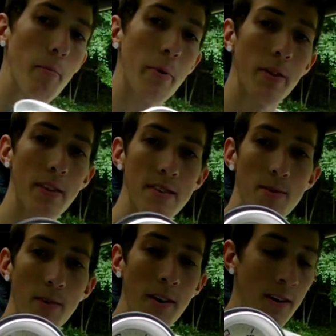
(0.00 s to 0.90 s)
put
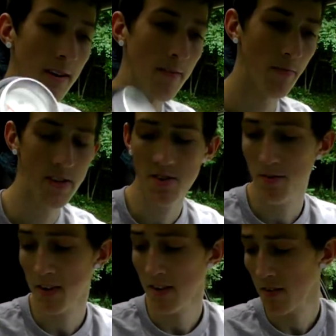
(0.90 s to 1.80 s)
this one in it. These are
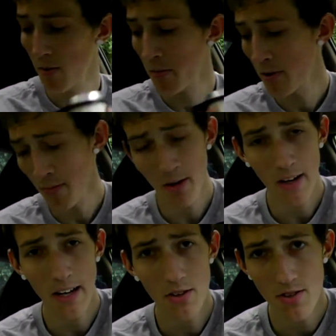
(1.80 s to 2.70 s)
52 millimeter
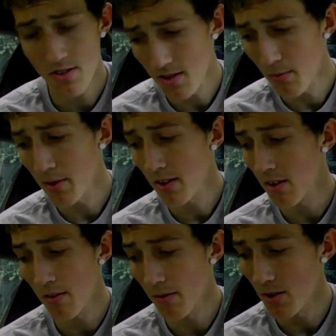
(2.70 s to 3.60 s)
gauges. They're really
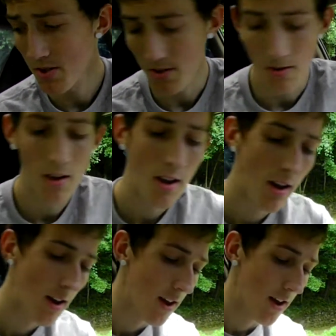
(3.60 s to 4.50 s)
universal.
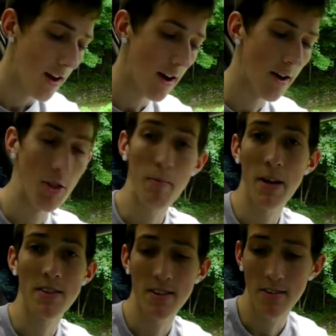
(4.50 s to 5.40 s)
They
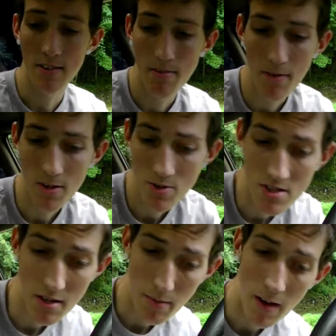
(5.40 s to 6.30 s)
basically fit
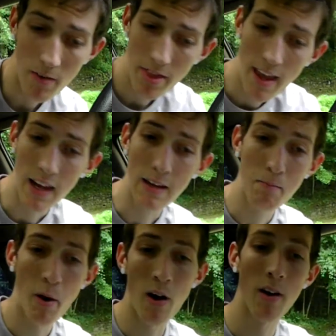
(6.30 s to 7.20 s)
just about any
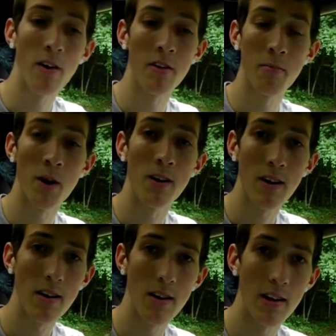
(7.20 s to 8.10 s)
pot on the
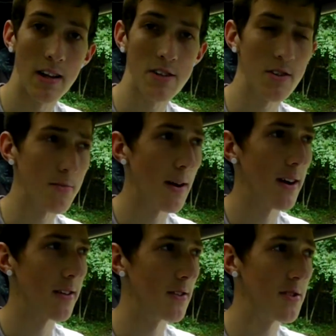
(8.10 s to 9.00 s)
market, unless you
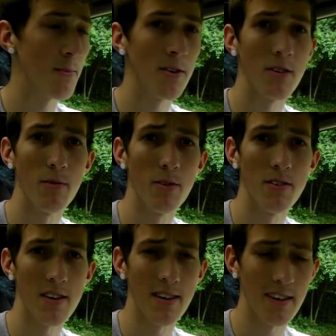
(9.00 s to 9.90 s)
buy the smaller
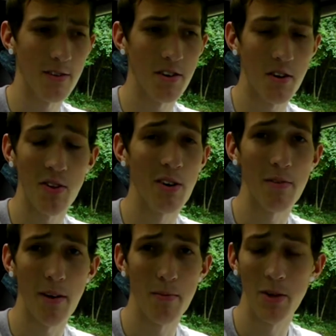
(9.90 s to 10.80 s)
ones. I think they're like a
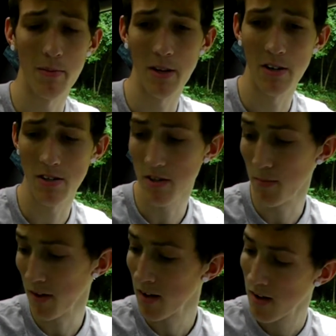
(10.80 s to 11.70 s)
35 millimeter or
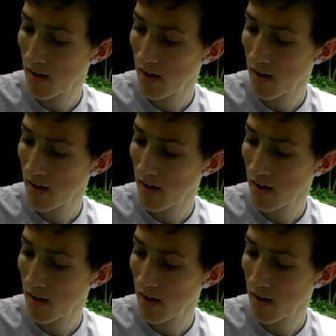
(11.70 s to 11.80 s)
something.